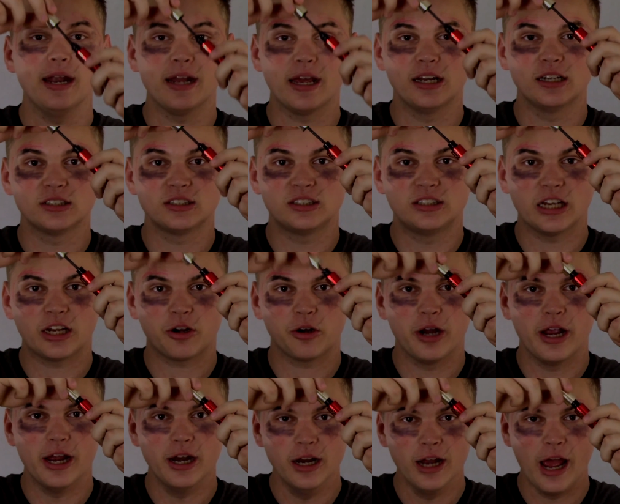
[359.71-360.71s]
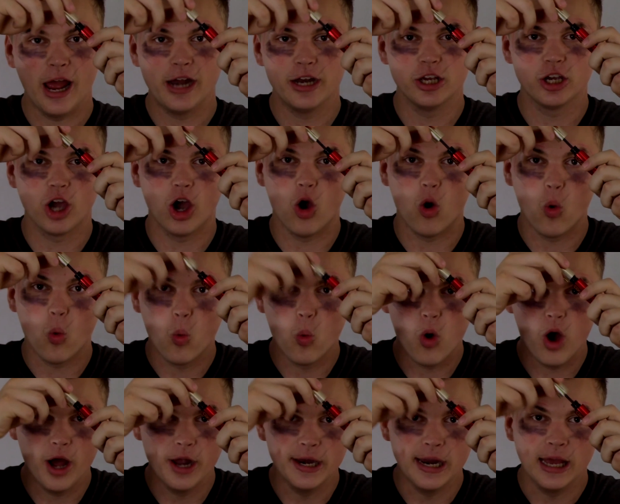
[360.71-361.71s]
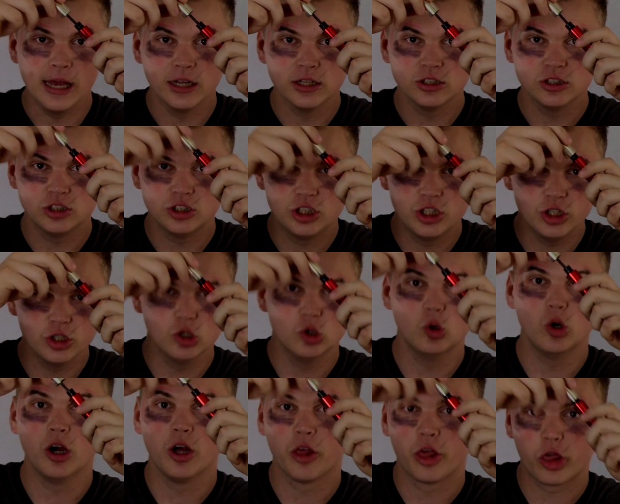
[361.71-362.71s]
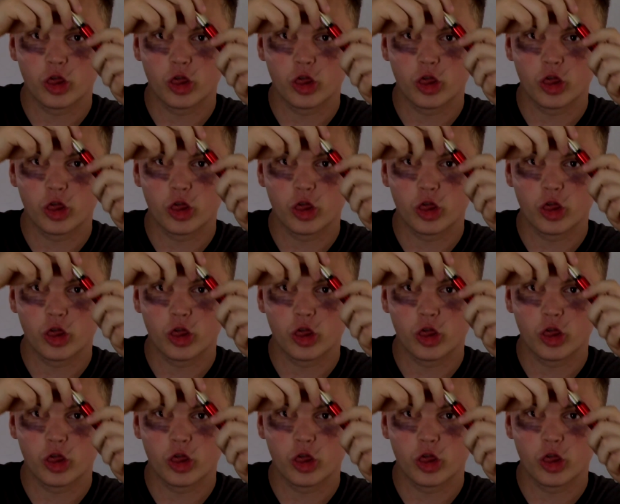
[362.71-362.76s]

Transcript: Now you just stick her in and you go 1, 2,